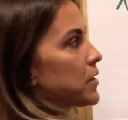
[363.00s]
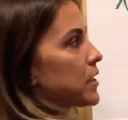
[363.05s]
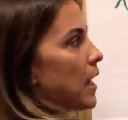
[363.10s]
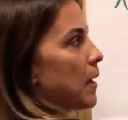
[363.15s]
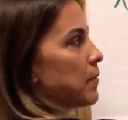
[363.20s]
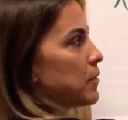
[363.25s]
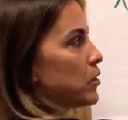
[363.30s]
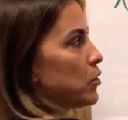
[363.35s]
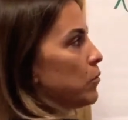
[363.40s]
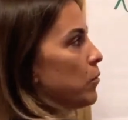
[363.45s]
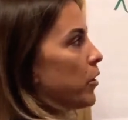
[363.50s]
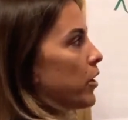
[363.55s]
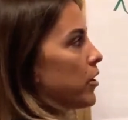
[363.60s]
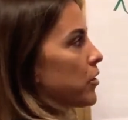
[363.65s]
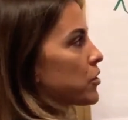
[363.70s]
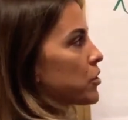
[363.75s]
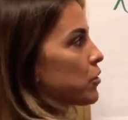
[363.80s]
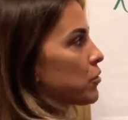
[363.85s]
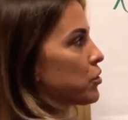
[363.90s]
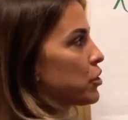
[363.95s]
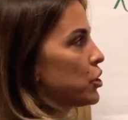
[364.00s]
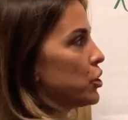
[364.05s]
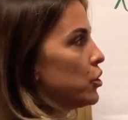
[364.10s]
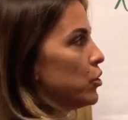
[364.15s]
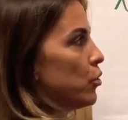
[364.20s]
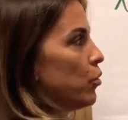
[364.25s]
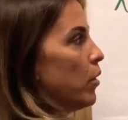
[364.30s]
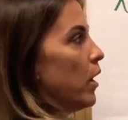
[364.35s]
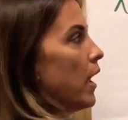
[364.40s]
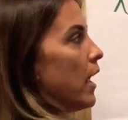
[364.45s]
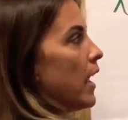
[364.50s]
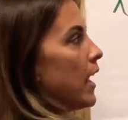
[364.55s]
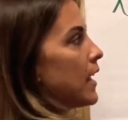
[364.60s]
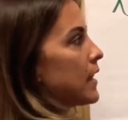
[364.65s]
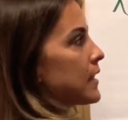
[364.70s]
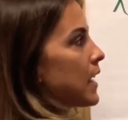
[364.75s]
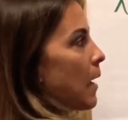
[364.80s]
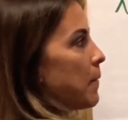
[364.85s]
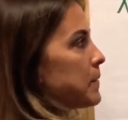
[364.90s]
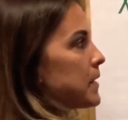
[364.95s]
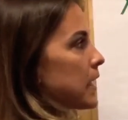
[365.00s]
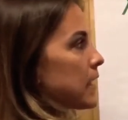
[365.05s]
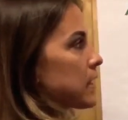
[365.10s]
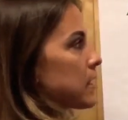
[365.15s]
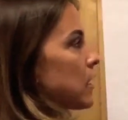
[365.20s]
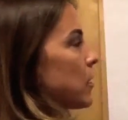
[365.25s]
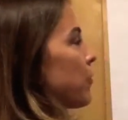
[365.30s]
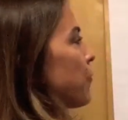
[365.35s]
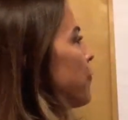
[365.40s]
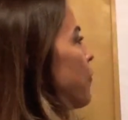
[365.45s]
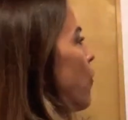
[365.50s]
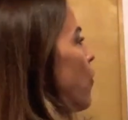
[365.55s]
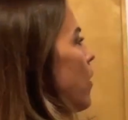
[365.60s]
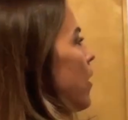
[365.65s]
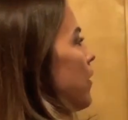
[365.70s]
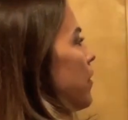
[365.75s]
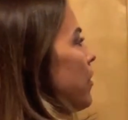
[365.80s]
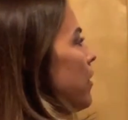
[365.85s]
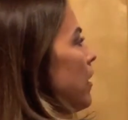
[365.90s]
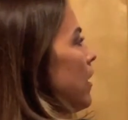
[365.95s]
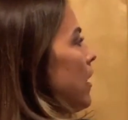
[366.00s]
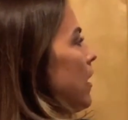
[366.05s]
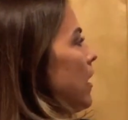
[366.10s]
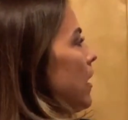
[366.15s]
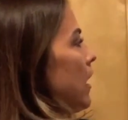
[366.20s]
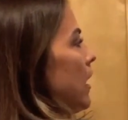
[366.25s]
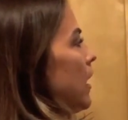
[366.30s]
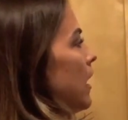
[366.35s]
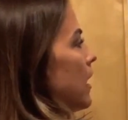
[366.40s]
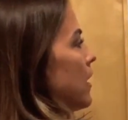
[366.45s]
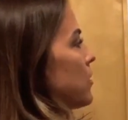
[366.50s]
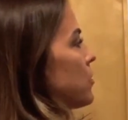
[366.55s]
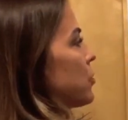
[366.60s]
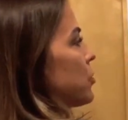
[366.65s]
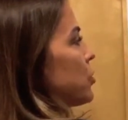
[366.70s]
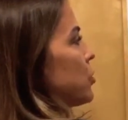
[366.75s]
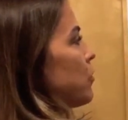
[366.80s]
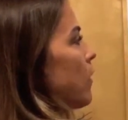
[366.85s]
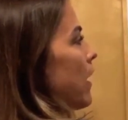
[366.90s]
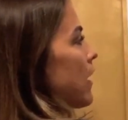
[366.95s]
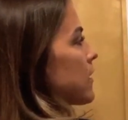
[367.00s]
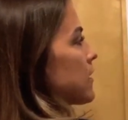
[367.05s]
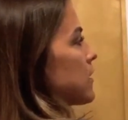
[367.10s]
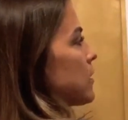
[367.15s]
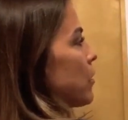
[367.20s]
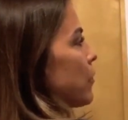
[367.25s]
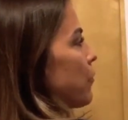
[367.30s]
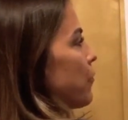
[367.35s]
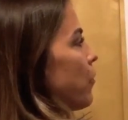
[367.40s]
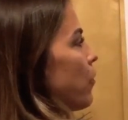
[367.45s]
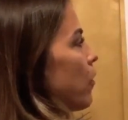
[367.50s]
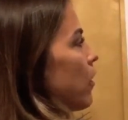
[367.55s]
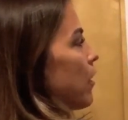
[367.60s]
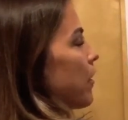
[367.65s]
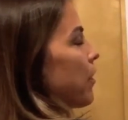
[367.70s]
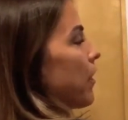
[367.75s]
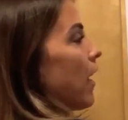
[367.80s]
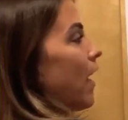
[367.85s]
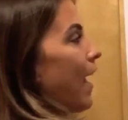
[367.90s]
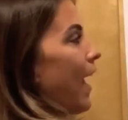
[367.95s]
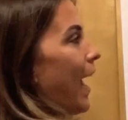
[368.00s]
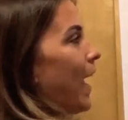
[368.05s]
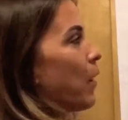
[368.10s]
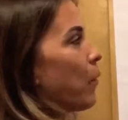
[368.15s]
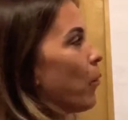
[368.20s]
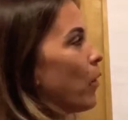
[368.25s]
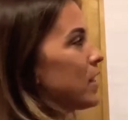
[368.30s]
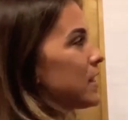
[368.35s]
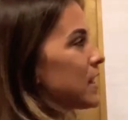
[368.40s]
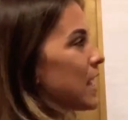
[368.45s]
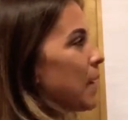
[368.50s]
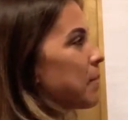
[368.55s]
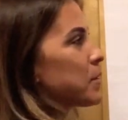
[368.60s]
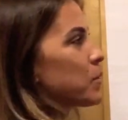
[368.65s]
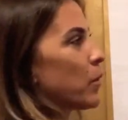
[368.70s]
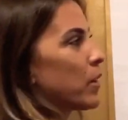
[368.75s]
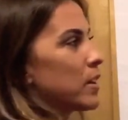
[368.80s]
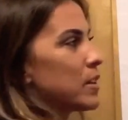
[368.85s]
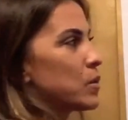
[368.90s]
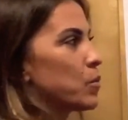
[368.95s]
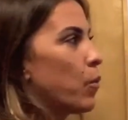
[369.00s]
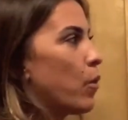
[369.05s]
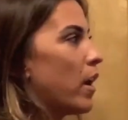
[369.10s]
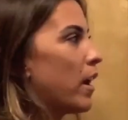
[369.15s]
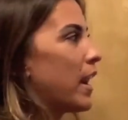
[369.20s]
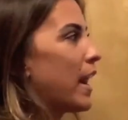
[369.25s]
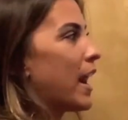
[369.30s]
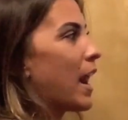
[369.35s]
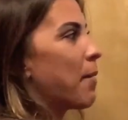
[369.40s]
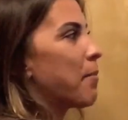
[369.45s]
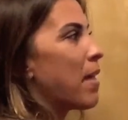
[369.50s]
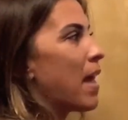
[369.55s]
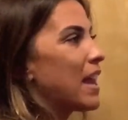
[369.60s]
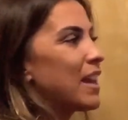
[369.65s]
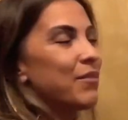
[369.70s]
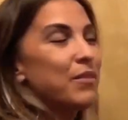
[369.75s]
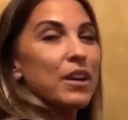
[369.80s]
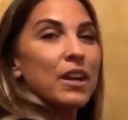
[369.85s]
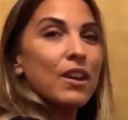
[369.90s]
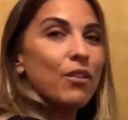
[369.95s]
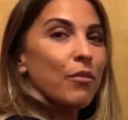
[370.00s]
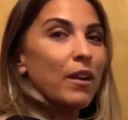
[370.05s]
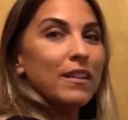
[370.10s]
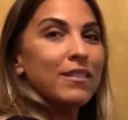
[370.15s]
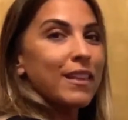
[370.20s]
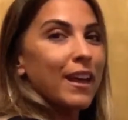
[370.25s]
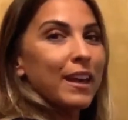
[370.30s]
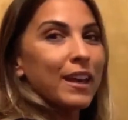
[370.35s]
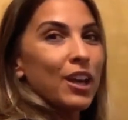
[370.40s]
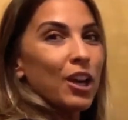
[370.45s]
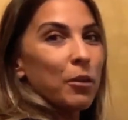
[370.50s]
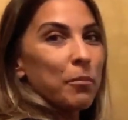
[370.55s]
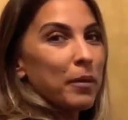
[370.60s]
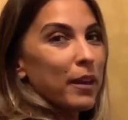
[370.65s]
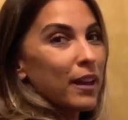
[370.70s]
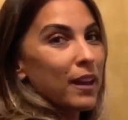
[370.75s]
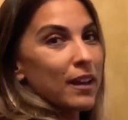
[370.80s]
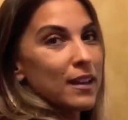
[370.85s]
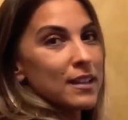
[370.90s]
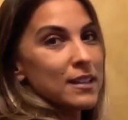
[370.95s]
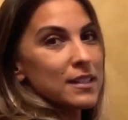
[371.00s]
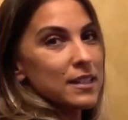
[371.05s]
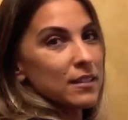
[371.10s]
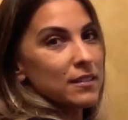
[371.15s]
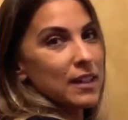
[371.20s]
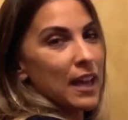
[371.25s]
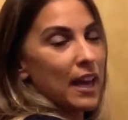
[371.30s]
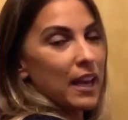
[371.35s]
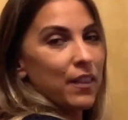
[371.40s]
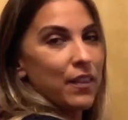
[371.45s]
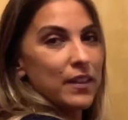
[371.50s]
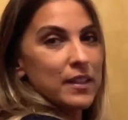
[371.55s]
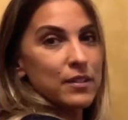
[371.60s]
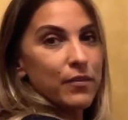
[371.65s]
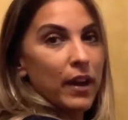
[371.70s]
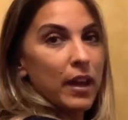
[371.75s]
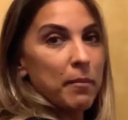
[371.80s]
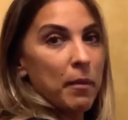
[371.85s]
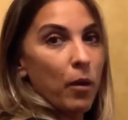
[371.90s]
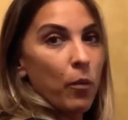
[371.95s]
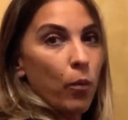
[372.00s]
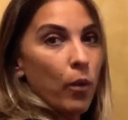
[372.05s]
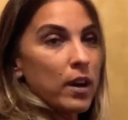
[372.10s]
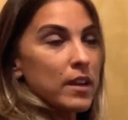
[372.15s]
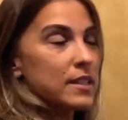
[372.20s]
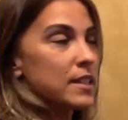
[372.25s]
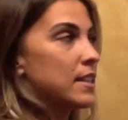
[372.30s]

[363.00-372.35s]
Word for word: times numerator. So 2 times x to the fourth is 2x to the fourth. And 1 times 1 is 1. And I'm not even going to write that here because anything divided by 1 is